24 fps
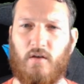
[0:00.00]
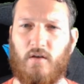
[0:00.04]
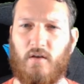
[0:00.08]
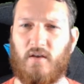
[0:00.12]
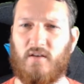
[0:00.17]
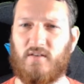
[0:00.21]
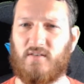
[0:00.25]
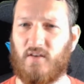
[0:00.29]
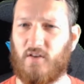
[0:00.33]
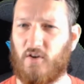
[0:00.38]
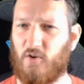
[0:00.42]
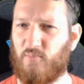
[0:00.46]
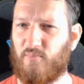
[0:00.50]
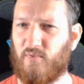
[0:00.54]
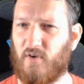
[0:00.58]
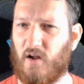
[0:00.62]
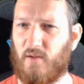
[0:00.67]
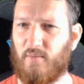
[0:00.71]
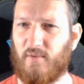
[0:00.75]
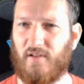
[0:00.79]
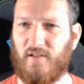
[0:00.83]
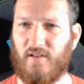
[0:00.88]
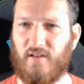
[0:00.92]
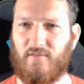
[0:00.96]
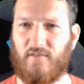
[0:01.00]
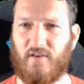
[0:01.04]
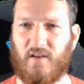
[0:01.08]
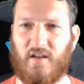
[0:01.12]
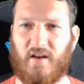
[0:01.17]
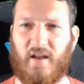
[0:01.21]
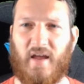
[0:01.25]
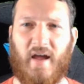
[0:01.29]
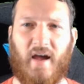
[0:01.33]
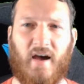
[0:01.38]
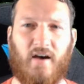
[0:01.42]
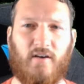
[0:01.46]
He said you're probably living in
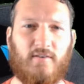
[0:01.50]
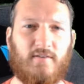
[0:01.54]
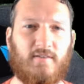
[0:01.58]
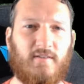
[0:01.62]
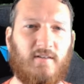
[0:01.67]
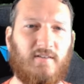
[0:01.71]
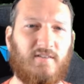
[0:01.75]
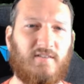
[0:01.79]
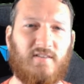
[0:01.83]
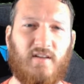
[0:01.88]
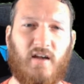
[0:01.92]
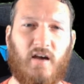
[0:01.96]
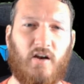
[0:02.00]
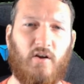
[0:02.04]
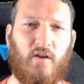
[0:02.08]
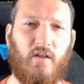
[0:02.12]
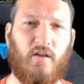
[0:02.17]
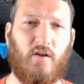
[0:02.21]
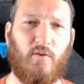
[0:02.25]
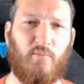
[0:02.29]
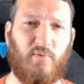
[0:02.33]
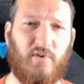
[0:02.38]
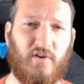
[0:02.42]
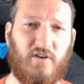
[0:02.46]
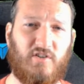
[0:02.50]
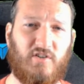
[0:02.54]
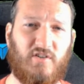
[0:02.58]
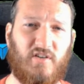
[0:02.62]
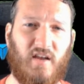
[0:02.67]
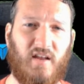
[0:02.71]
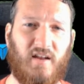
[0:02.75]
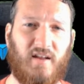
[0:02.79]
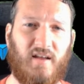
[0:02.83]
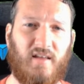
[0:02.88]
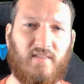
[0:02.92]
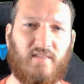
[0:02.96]
a house that is not
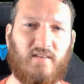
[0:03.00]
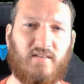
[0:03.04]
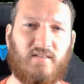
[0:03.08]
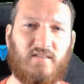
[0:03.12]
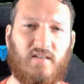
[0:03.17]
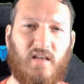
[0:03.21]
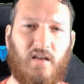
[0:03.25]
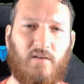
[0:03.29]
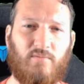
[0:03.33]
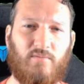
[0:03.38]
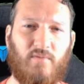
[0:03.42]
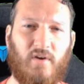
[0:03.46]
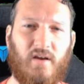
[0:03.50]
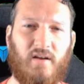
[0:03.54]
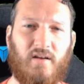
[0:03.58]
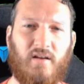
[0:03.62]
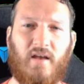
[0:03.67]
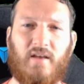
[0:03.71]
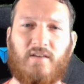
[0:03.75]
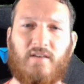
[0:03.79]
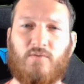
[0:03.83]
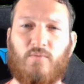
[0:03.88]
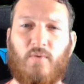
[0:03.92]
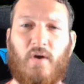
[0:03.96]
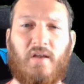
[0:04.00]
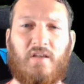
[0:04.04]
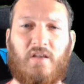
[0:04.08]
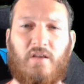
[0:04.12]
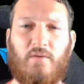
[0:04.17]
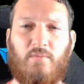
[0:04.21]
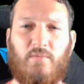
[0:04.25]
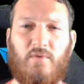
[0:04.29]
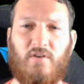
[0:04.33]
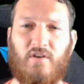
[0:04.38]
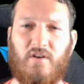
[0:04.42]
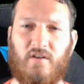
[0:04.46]
appreciating at the same rate as white
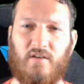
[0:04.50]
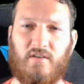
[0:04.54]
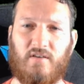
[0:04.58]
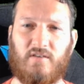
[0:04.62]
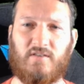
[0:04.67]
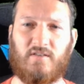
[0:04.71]
communities,